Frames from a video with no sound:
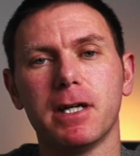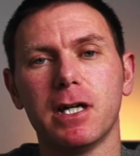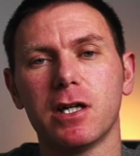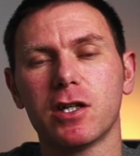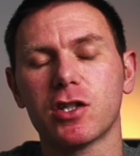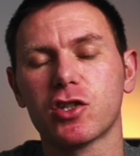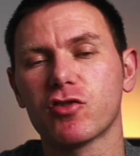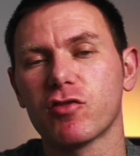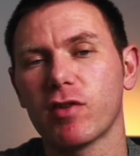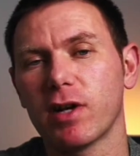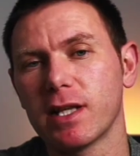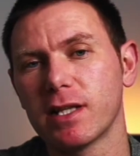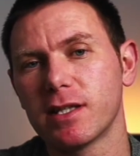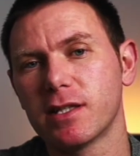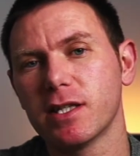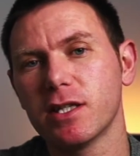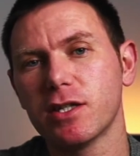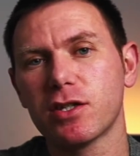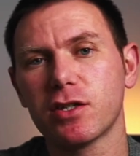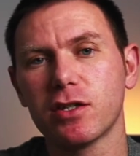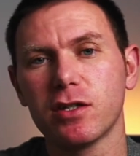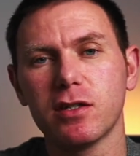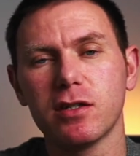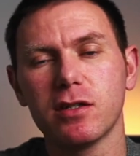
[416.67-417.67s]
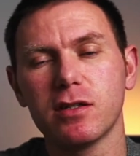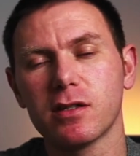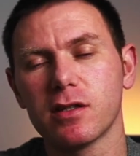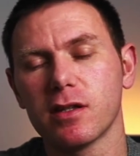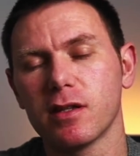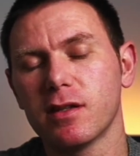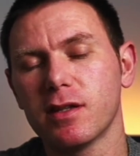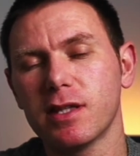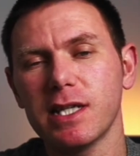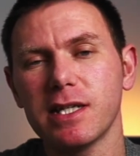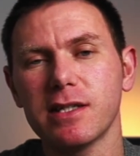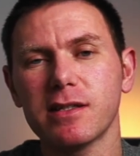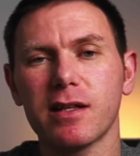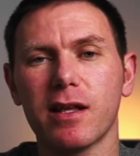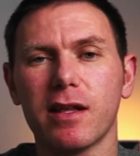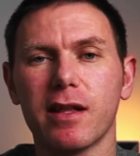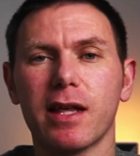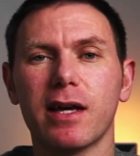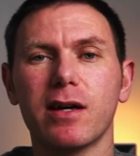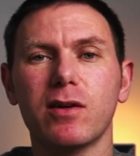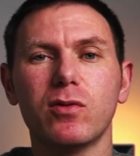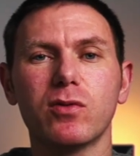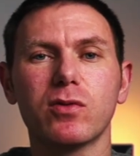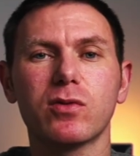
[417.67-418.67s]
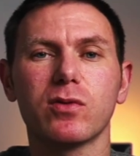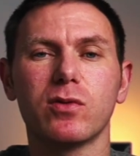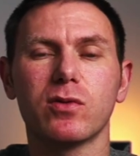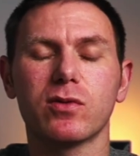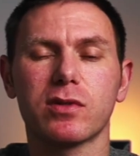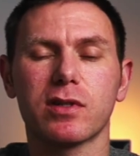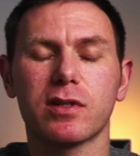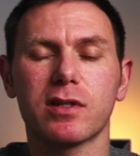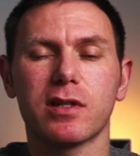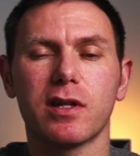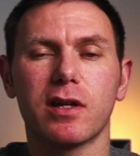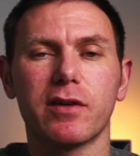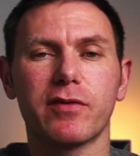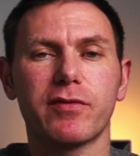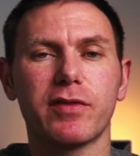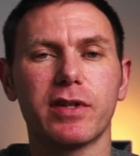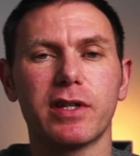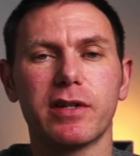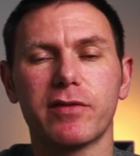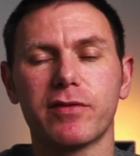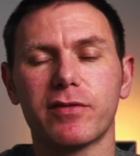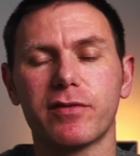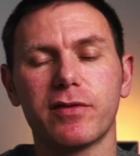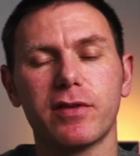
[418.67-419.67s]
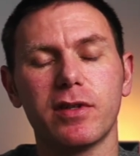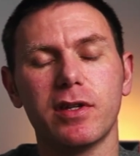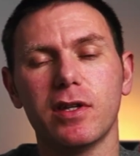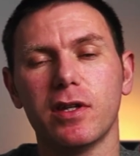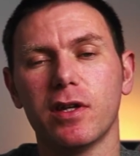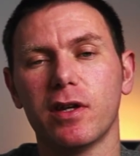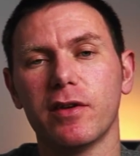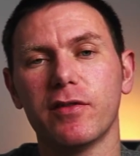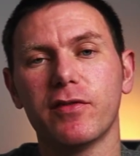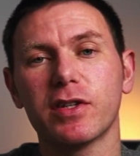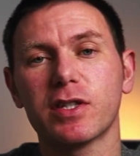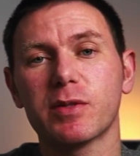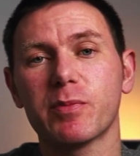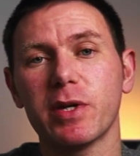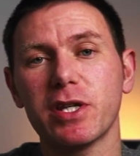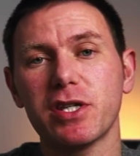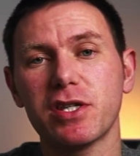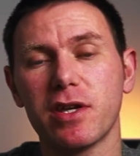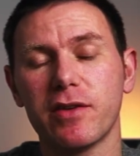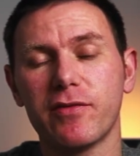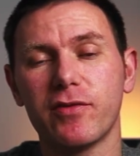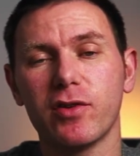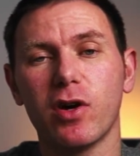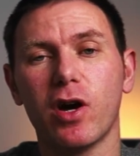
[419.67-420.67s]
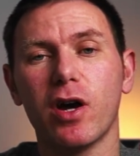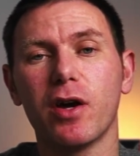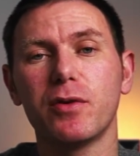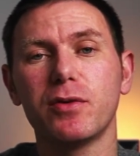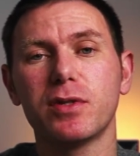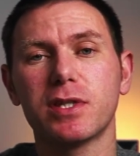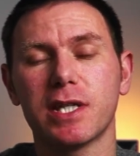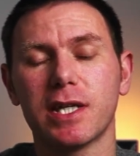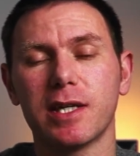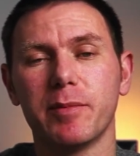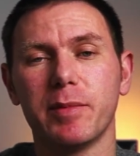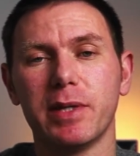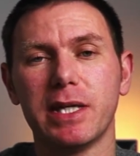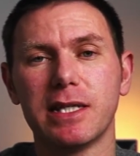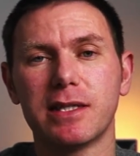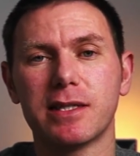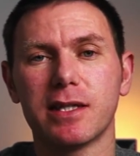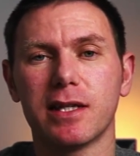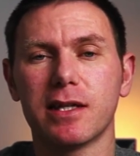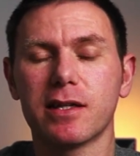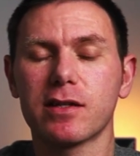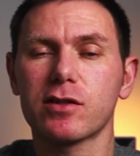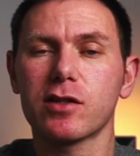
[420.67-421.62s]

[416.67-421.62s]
transitions and things like that, all sorts of stuff. And if you know, especially if you're hosting a meeting, there's